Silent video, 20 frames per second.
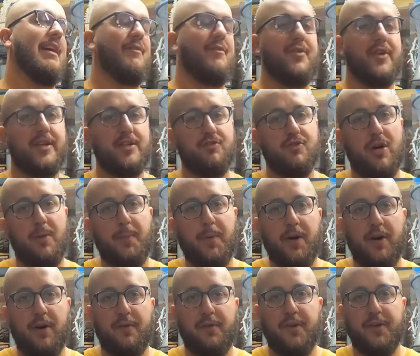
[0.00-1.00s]
every drop
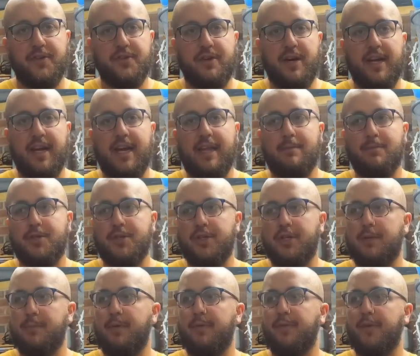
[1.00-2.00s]
off and try and get them
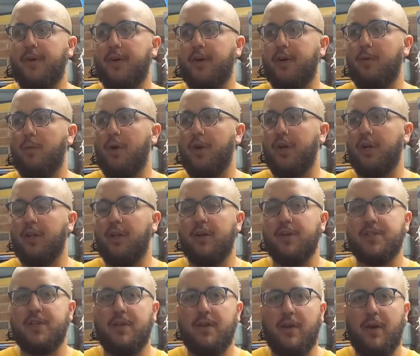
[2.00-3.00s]
sorted before 1
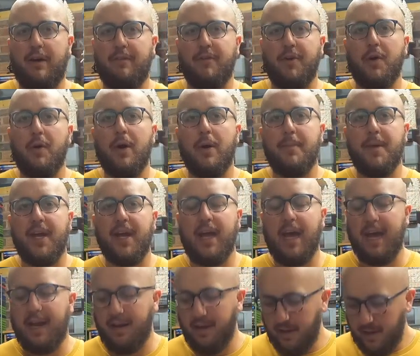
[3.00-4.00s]
o'clock so they don't have a go at me
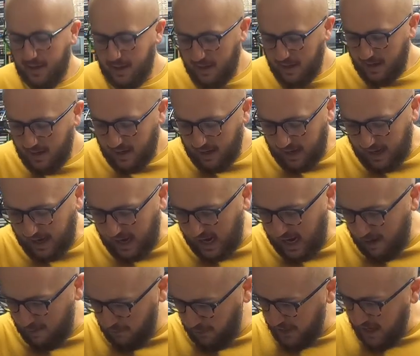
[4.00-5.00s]
again.
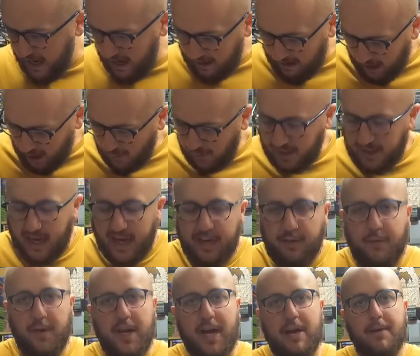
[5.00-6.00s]
But yeah, hope you like
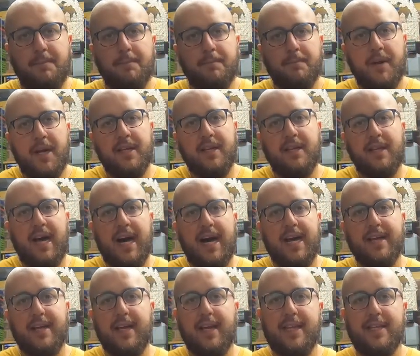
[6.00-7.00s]
this video. Hit the
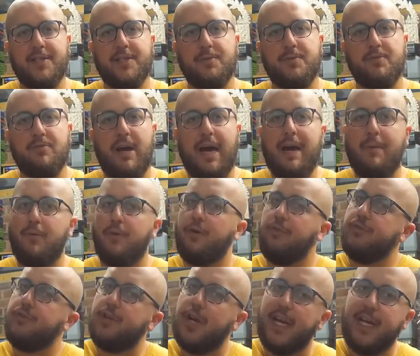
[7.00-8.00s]
like, hit the subscribe. We'll
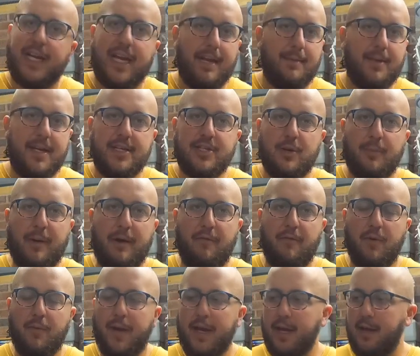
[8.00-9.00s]
try and keep these up
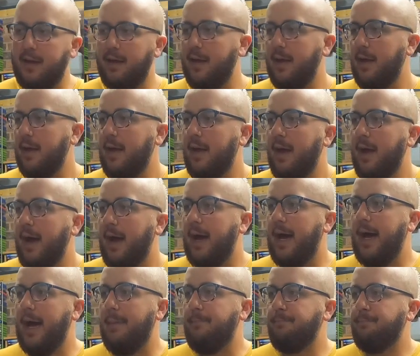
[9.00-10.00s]
every week.
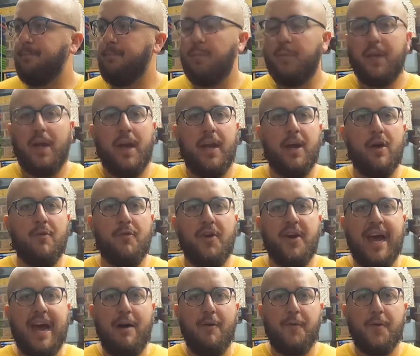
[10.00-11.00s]
And over
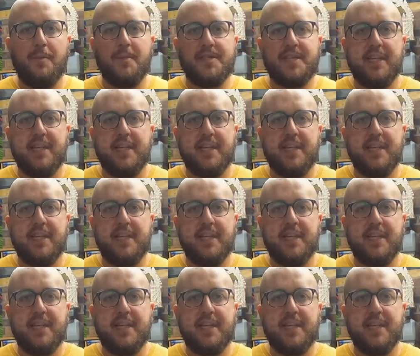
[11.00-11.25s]
and out from the